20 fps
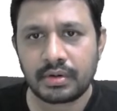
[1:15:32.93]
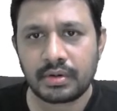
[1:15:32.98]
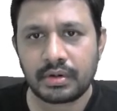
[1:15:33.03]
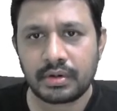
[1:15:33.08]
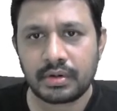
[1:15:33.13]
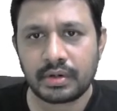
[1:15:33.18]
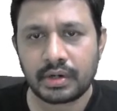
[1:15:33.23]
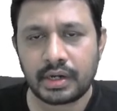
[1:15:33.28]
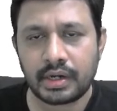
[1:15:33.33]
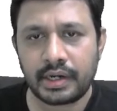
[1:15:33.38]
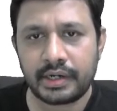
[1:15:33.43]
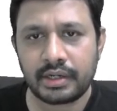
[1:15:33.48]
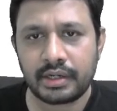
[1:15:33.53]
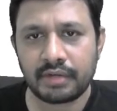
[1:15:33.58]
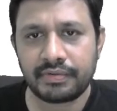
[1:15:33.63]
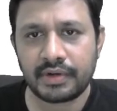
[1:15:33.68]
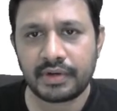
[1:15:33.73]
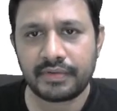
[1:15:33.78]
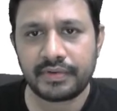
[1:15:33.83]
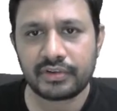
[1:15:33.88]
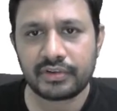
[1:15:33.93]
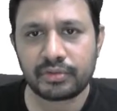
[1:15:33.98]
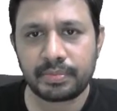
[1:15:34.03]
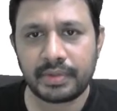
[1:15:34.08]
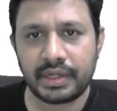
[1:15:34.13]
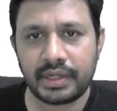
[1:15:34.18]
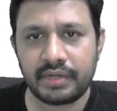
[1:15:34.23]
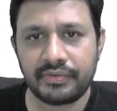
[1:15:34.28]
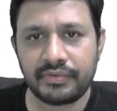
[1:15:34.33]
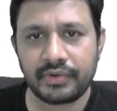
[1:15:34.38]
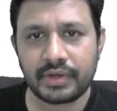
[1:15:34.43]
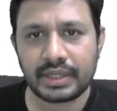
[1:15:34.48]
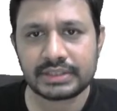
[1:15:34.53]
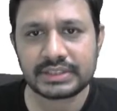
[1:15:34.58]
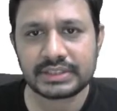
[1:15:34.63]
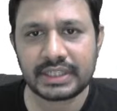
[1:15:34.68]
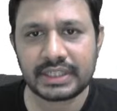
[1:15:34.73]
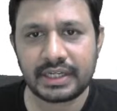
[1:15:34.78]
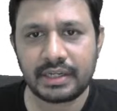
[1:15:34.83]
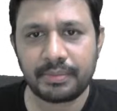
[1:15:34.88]
right half of S plane, if you
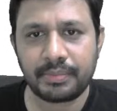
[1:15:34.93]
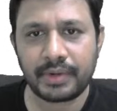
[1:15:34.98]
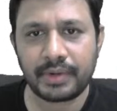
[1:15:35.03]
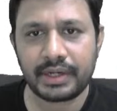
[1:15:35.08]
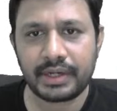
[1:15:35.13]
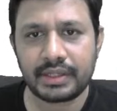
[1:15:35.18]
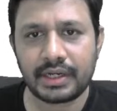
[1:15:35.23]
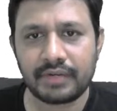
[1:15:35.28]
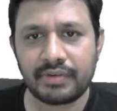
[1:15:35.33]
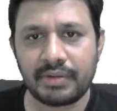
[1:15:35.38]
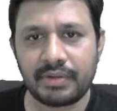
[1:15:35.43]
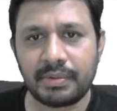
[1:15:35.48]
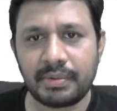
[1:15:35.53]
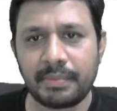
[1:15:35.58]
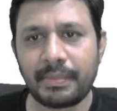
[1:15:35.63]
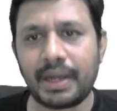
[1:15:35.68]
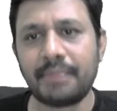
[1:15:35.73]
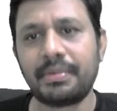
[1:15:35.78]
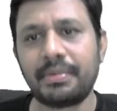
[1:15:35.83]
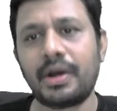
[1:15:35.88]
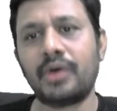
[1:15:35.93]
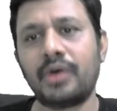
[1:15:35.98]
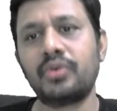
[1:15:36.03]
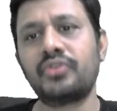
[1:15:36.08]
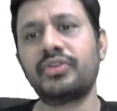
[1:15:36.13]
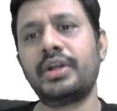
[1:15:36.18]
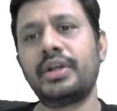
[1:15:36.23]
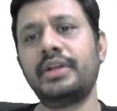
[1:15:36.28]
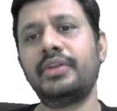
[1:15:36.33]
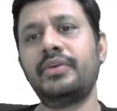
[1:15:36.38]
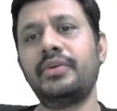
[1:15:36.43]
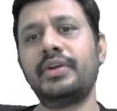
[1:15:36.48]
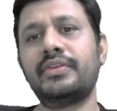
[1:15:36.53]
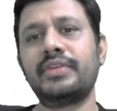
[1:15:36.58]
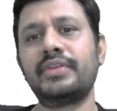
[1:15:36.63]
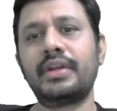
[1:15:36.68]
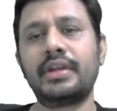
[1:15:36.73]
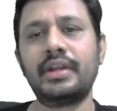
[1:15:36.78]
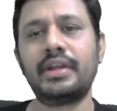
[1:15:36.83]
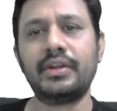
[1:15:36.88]
consider any point, that will be mapped outside the unit
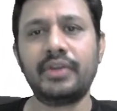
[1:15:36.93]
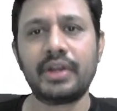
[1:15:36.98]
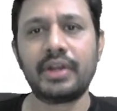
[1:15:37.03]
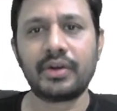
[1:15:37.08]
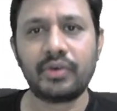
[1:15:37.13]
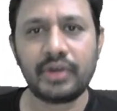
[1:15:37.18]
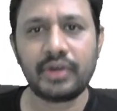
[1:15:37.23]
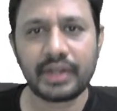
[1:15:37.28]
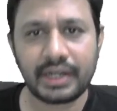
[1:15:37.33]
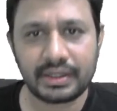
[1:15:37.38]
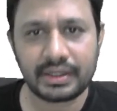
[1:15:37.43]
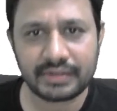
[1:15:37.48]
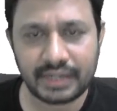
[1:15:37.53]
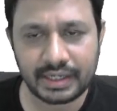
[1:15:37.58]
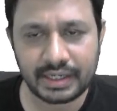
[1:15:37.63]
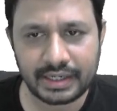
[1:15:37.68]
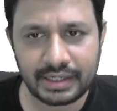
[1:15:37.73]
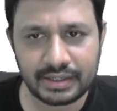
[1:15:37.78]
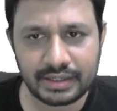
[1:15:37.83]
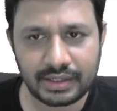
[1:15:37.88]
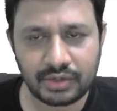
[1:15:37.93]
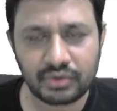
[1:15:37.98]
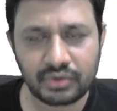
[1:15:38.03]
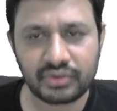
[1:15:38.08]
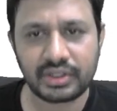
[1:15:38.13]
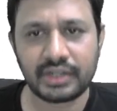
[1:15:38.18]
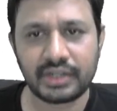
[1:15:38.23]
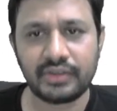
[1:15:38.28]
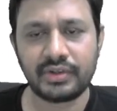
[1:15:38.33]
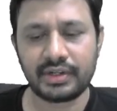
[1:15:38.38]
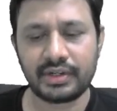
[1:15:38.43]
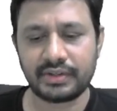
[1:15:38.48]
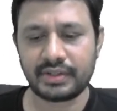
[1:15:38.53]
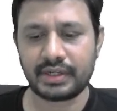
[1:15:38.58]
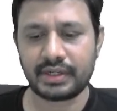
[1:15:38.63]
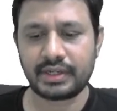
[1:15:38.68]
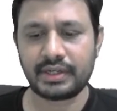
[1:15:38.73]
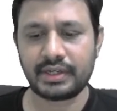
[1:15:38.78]
circle. You are going to get circles outside the unit circle.